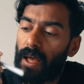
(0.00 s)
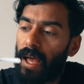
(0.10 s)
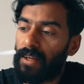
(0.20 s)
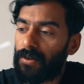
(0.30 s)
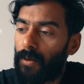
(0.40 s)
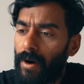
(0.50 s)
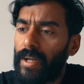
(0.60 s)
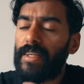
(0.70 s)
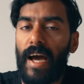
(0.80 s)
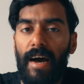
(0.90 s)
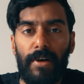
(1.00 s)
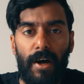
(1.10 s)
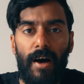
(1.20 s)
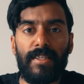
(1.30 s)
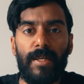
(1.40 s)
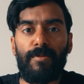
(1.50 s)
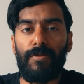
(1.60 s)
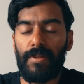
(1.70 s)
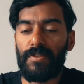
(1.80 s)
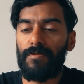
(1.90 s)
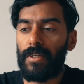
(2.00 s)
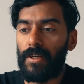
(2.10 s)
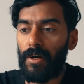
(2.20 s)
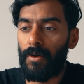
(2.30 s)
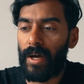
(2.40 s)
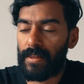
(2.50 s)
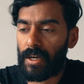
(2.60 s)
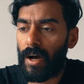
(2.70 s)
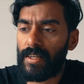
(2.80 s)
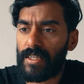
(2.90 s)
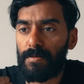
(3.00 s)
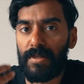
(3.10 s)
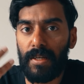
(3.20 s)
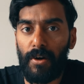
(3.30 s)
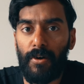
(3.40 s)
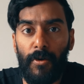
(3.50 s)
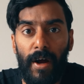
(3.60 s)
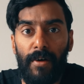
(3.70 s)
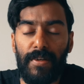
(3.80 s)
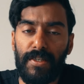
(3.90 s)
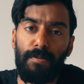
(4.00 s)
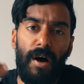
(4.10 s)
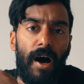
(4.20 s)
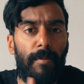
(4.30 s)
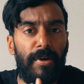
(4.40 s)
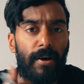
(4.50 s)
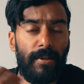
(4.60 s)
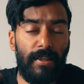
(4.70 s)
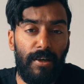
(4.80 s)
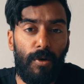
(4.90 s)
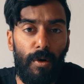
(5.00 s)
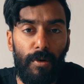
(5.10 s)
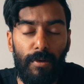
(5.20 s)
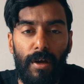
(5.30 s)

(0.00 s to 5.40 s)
And so I wanted to have a concept for this video, and the concept centered around this Muhammad Ali quote,